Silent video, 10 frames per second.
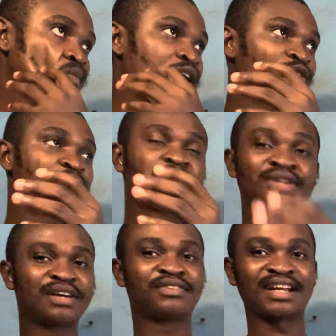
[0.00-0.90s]
I hope
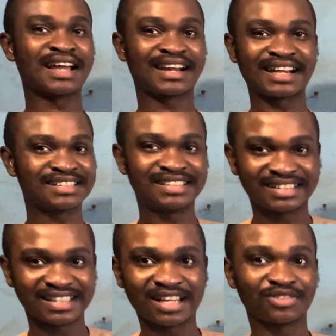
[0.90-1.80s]
you are writing this
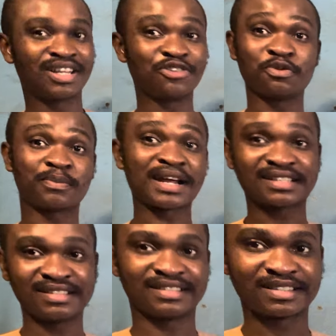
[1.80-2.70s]
thing down so that you
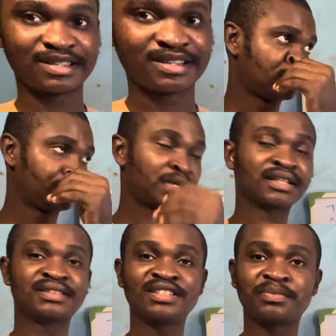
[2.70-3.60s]
practice.
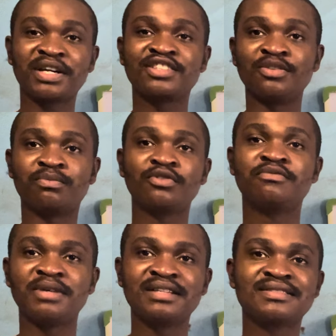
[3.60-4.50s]
Practice brings
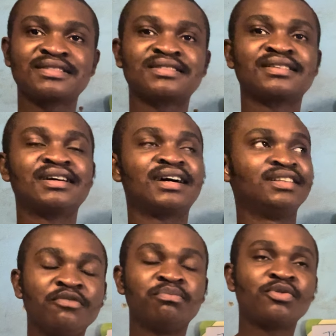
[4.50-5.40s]
improvements, and
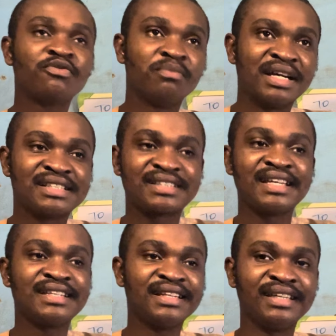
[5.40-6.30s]
improvement
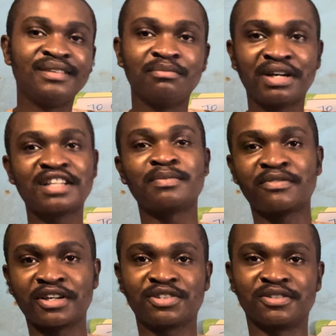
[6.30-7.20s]
steadily brings
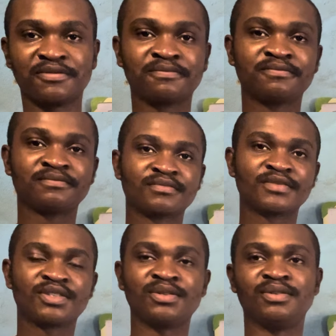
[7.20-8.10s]
perfection.
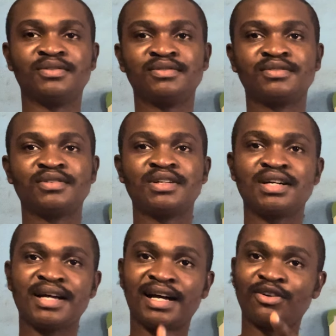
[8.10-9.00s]
So
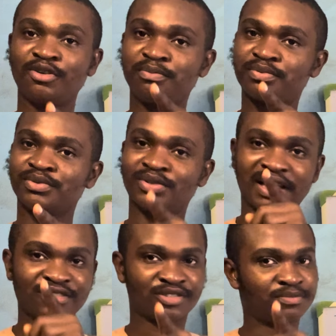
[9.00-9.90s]
I hope you
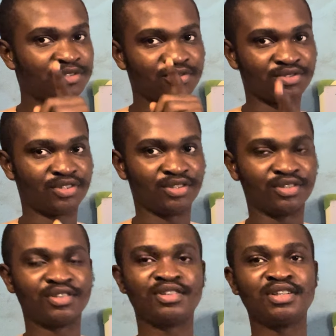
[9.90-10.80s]
learned something today.
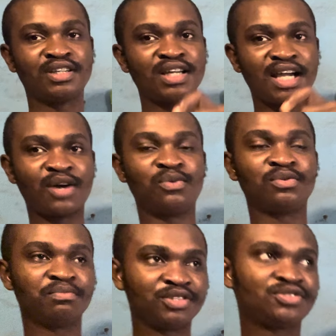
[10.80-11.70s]
I will
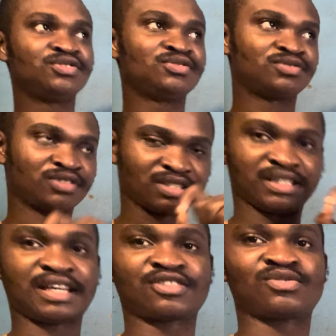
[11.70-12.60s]
meet you on the
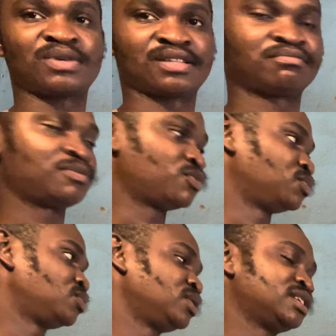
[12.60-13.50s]
next one. Maybe we'll
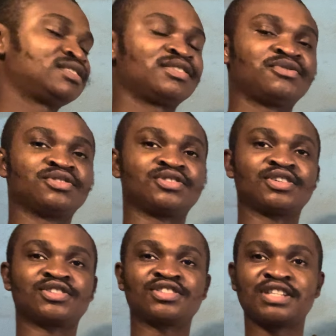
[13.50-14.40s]
do civil
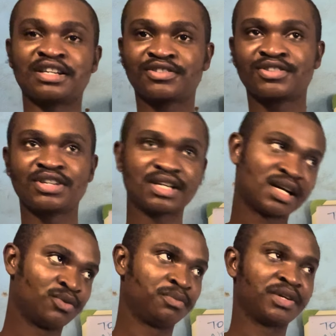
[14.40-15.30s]
litigation next,
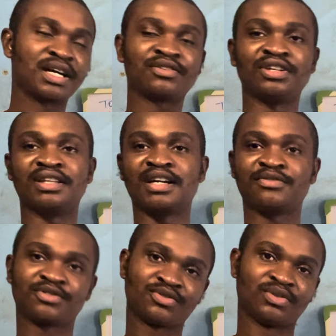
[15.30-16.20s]
I will pick out a
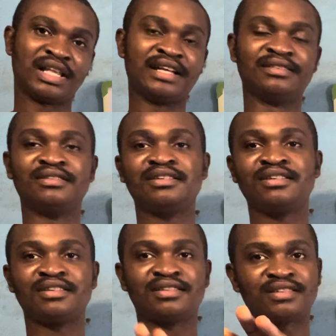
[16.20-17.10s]
draft to learn.
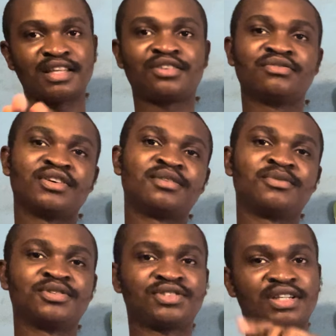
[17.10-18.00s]
Thank you very
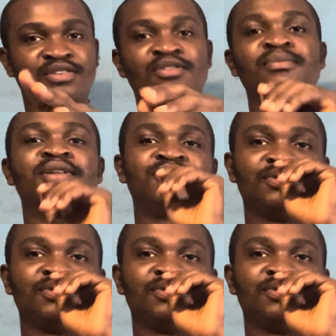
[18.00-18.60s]
much and God bless you.